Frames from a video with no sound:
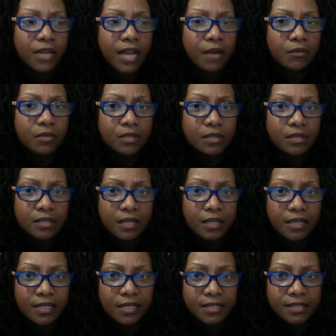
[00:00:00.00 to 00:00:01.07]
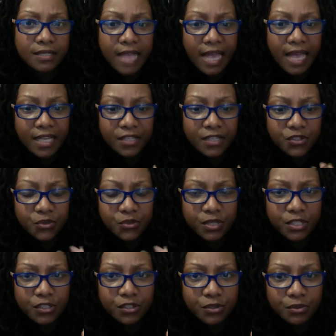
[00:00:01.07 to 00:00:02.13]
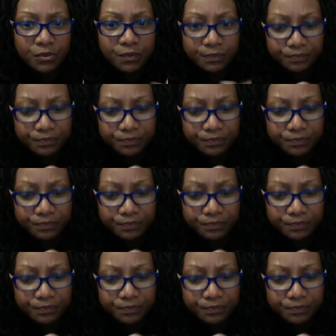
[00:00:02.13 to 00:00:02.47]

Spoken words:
I was size 22.